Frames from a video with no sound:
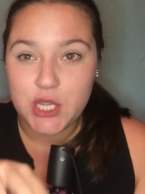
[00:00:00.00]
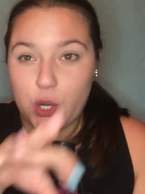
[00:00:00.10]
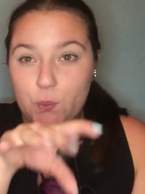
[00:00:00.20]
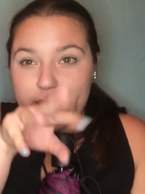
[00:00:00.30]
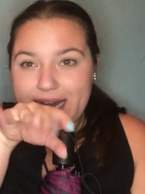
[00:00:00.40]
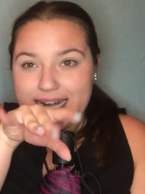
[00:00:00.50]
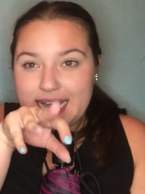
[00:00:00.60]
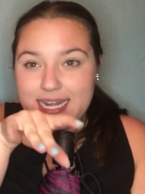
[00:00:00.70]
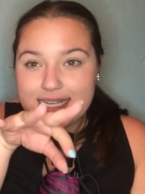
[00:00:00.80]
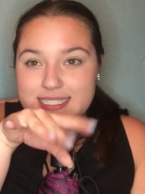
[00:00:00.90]
the ring
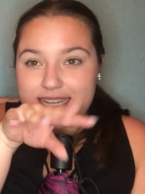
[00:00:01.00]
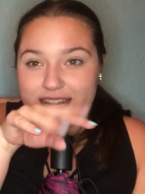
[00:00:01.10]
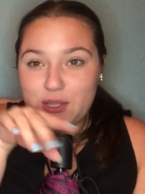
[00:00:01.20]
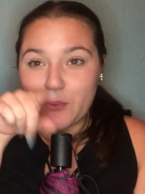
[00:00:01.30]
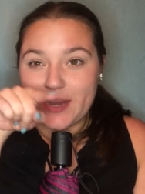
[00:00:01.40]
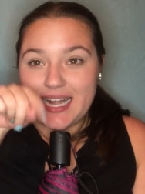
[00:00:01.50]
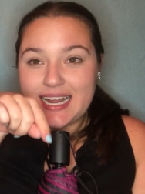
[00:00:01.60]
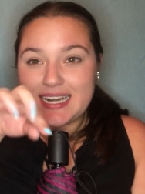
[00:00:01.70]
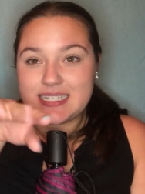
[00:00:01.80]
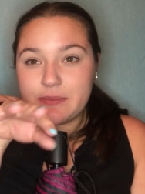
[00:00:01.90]
light. The ring
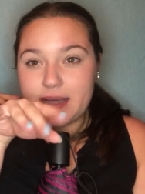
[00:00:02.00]
light is in